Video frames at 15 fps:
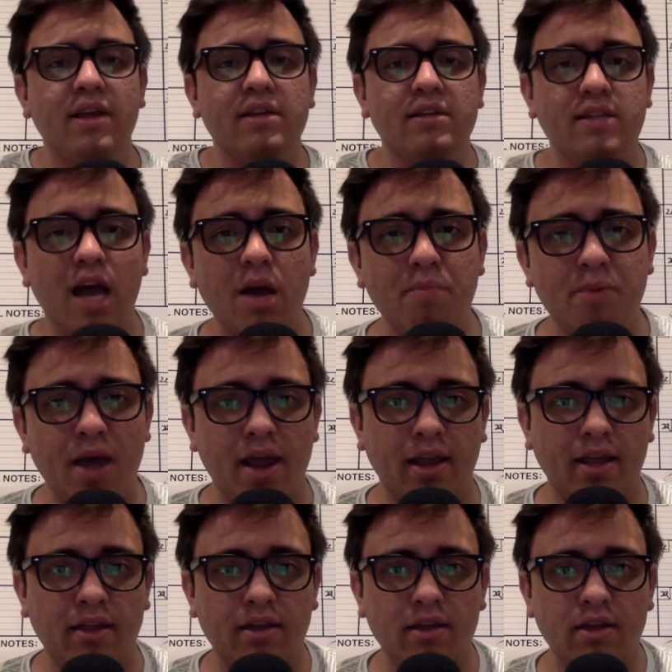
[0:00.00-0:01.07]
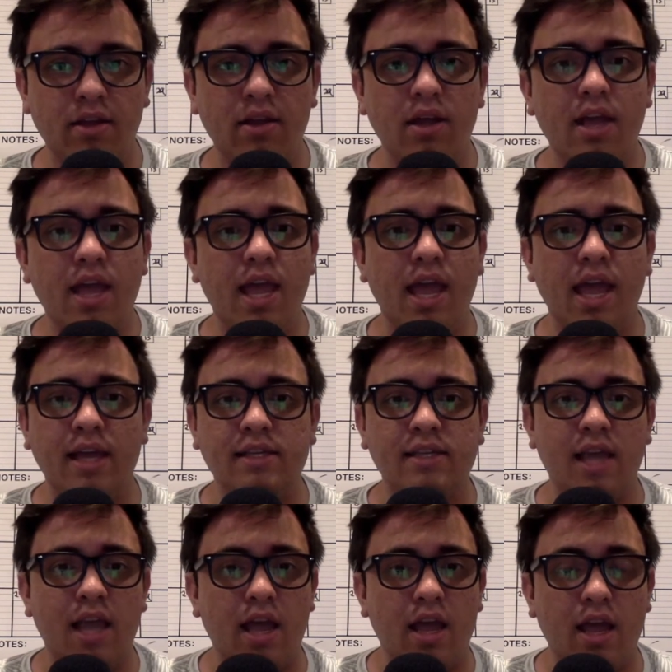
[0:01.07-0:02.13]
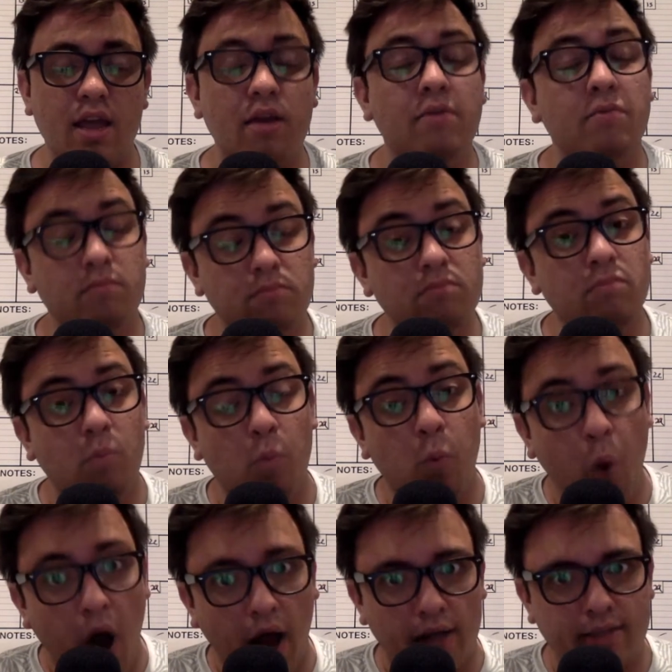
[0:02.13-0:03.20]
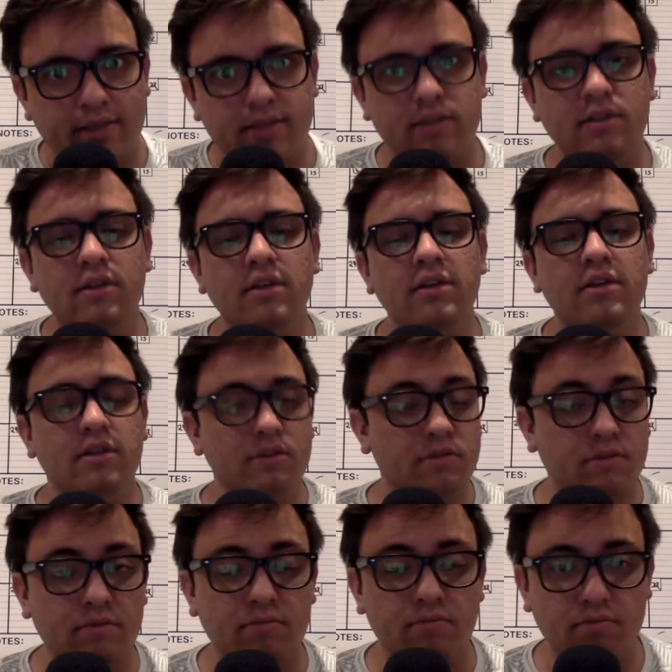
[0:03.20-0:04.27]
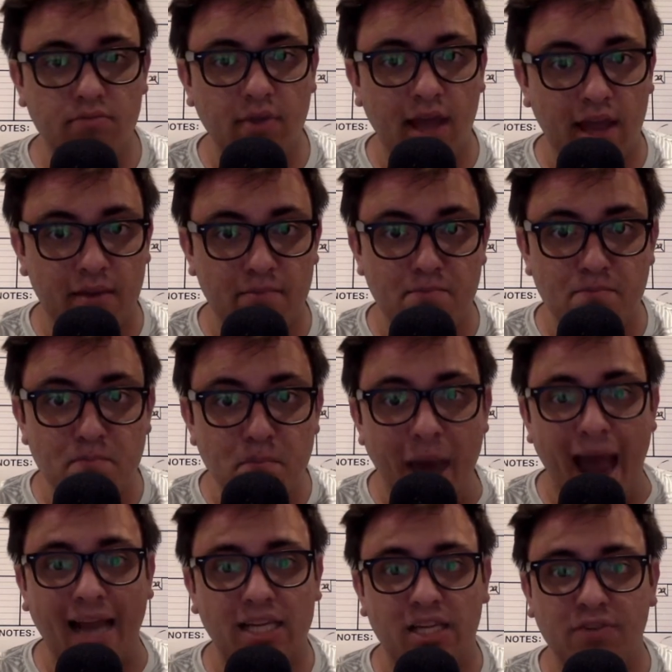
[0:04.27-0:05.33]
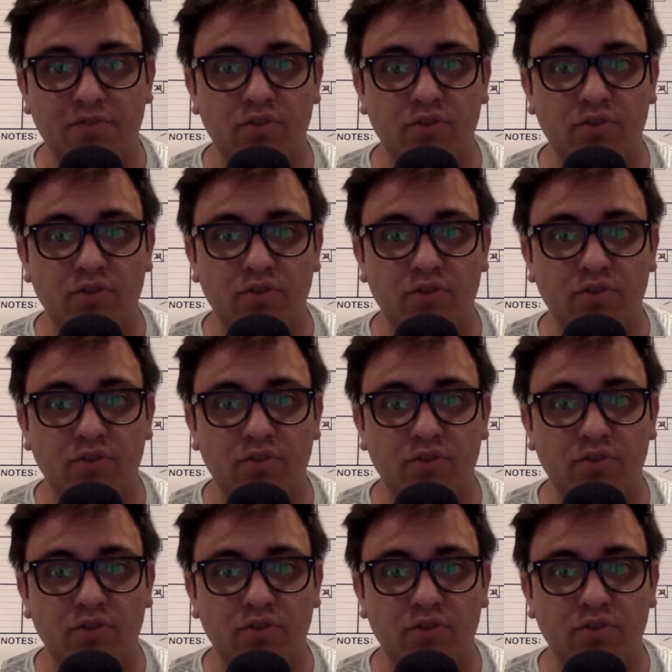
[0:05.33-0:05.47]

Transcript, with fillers: Tom Petty is was a masterful